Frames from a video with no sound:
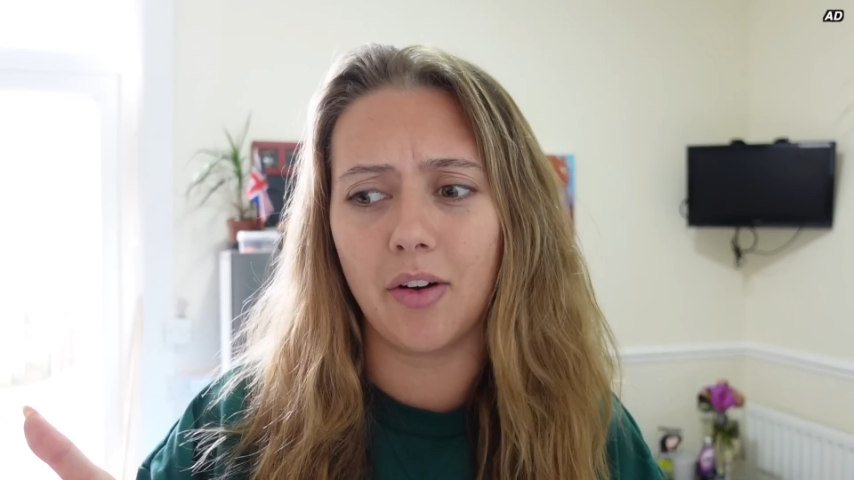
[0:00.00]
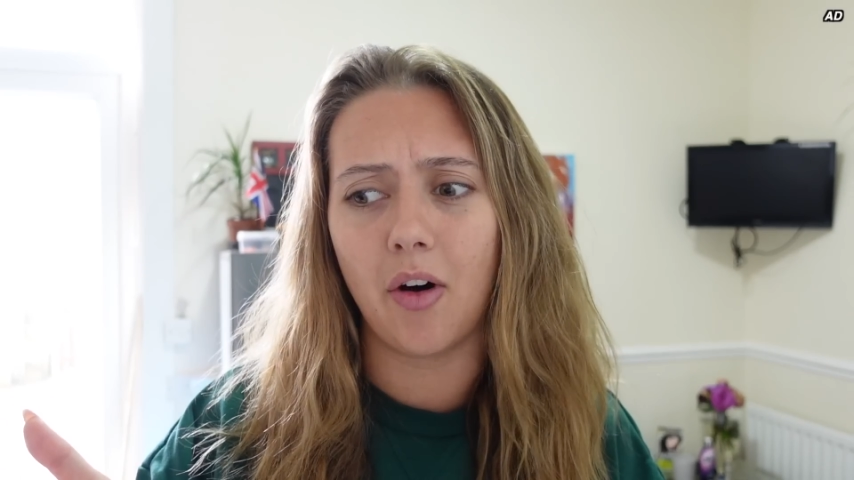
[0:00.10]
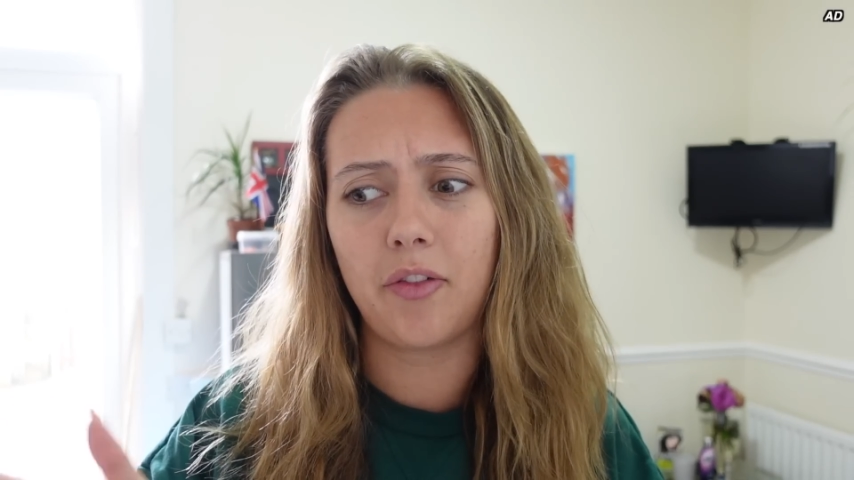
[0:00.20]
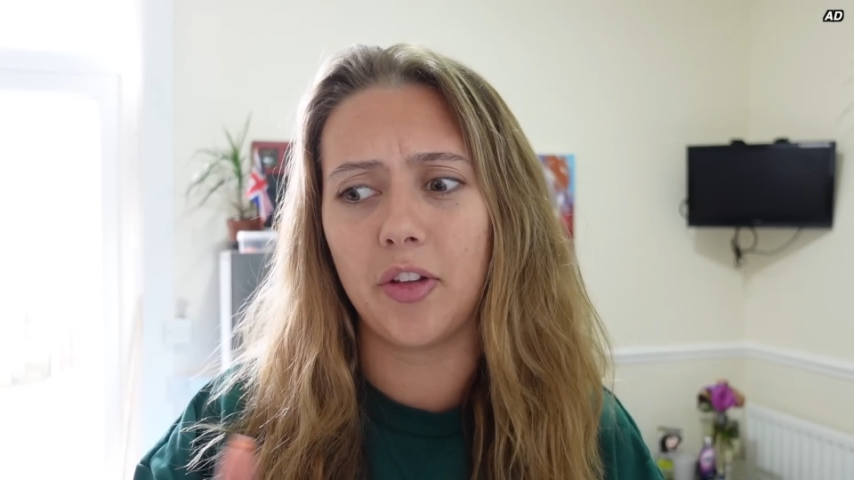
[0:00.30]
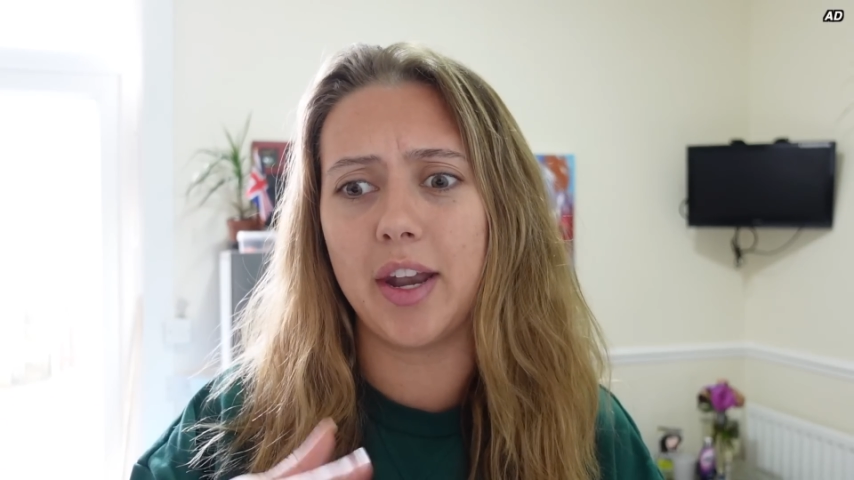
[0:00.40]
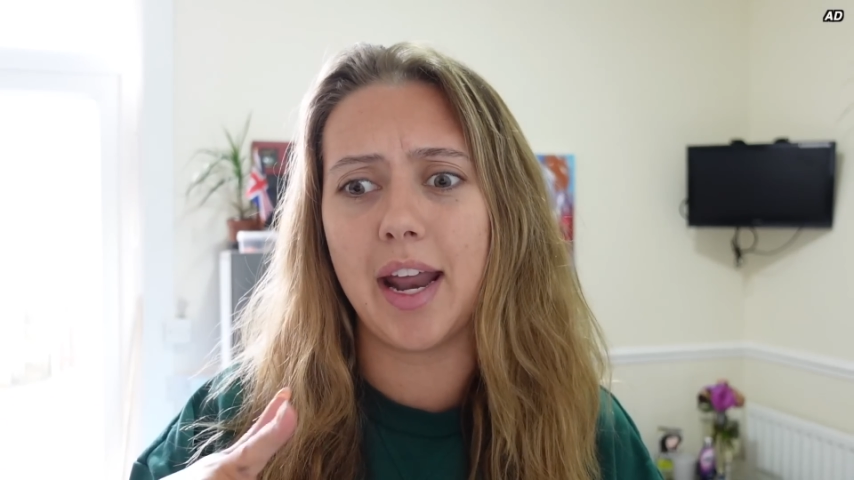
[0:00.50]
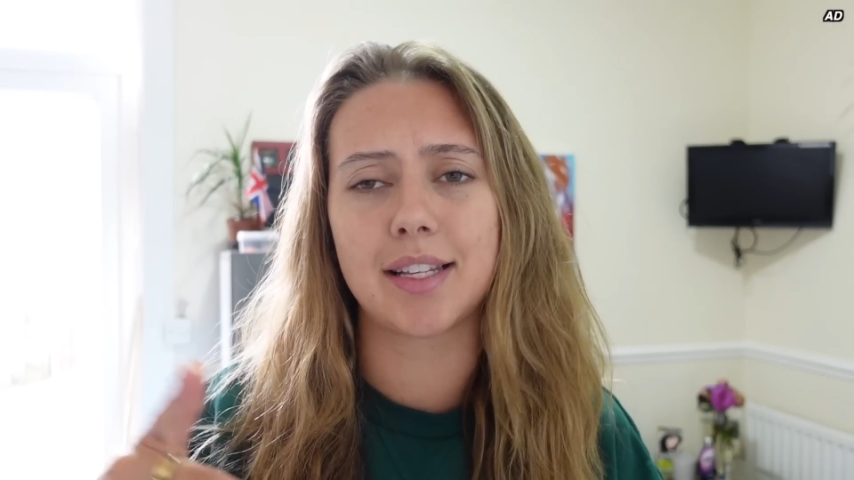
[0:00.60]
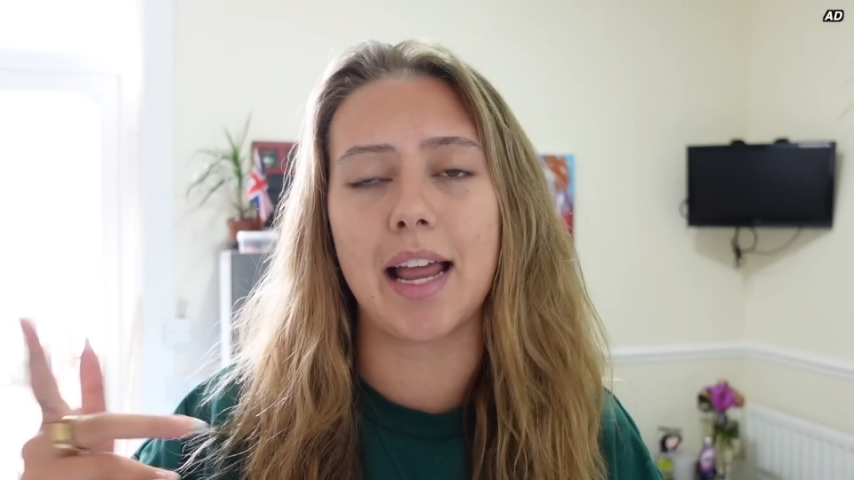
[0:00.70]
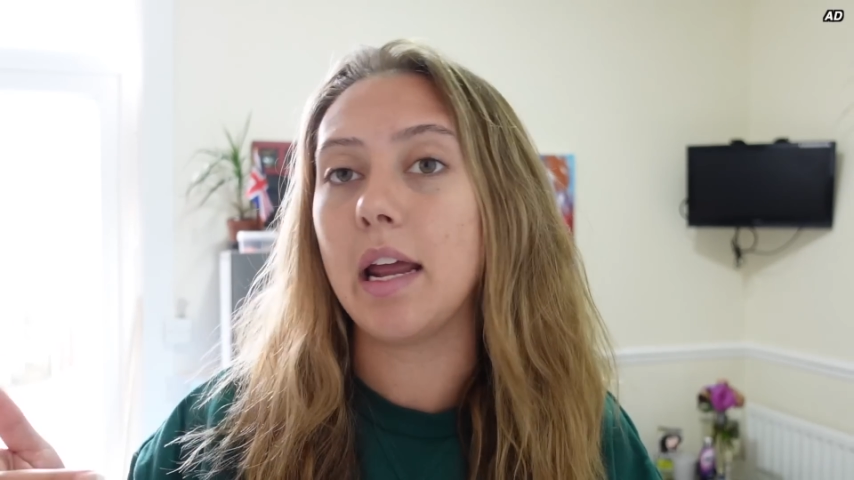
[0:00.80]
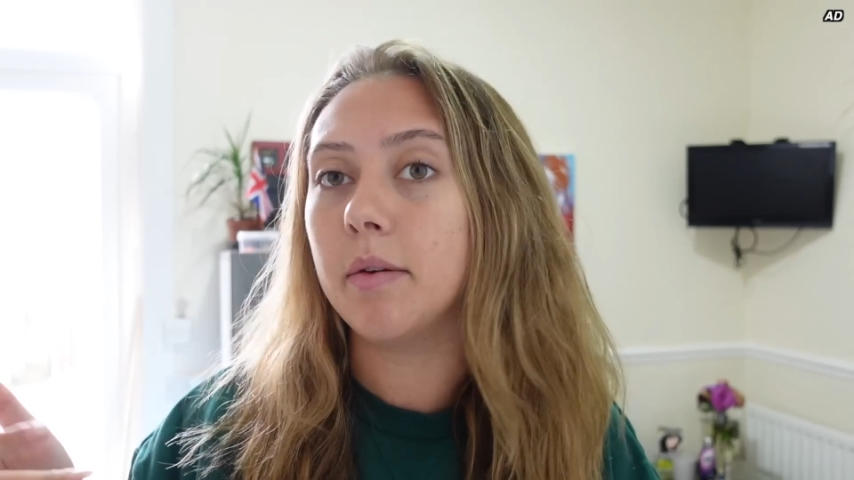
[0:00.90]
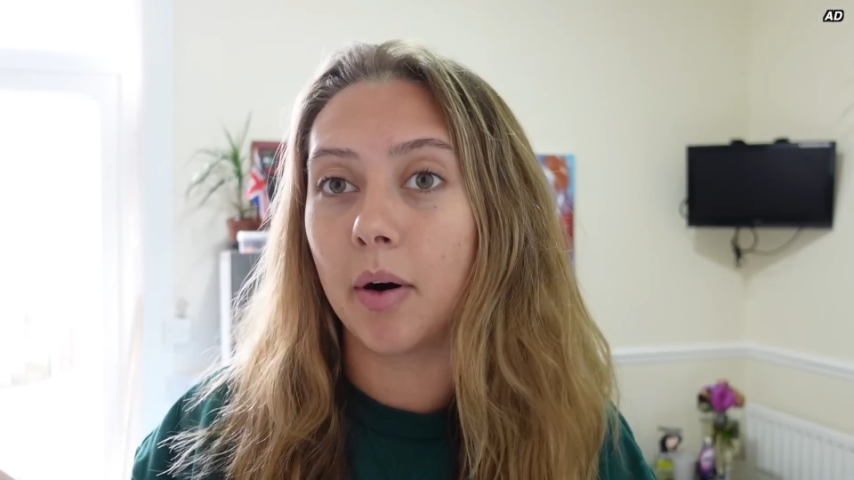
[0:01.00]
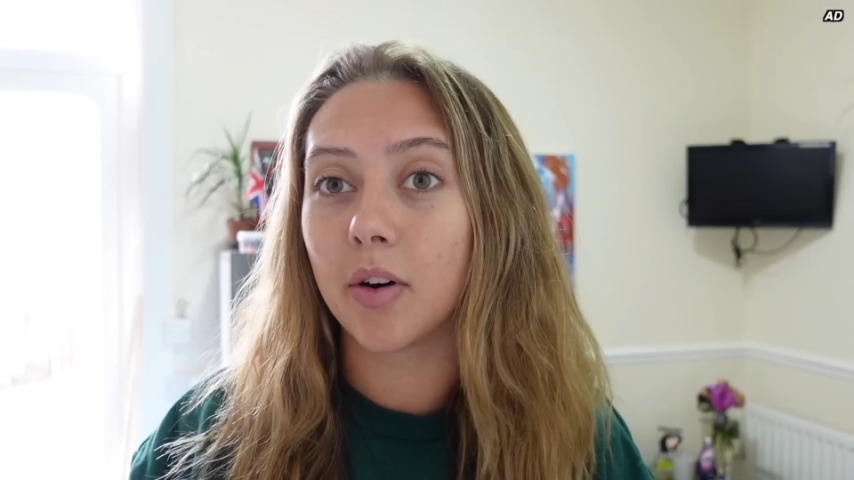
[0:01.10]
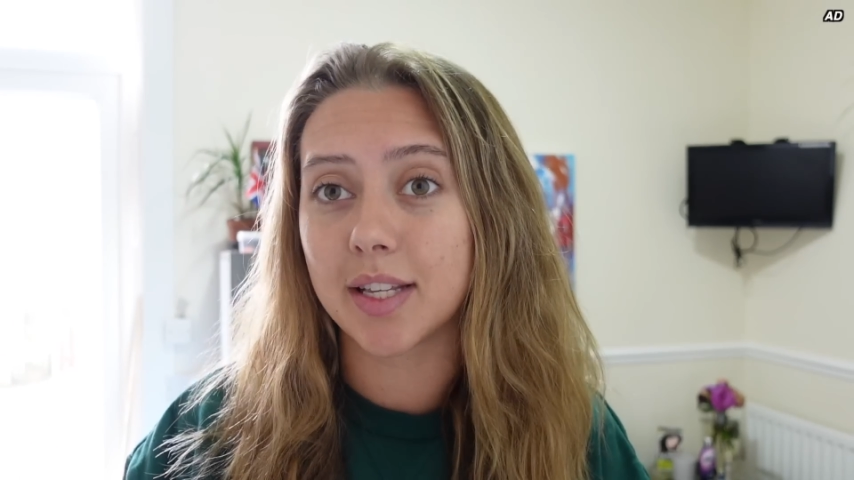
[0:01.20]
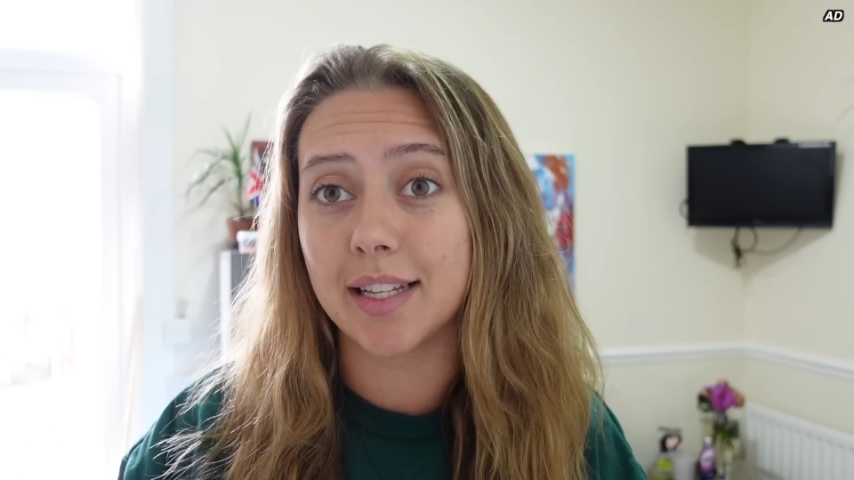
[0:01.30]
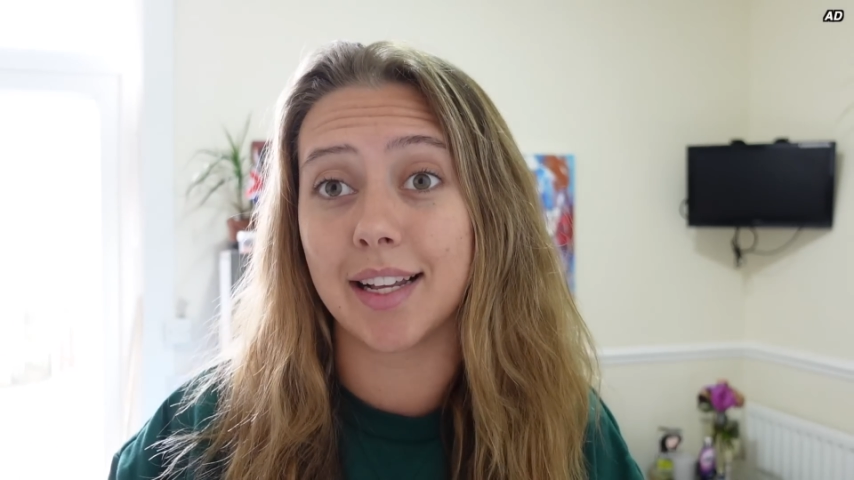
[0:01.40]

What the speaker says: off for the next 8 boxes.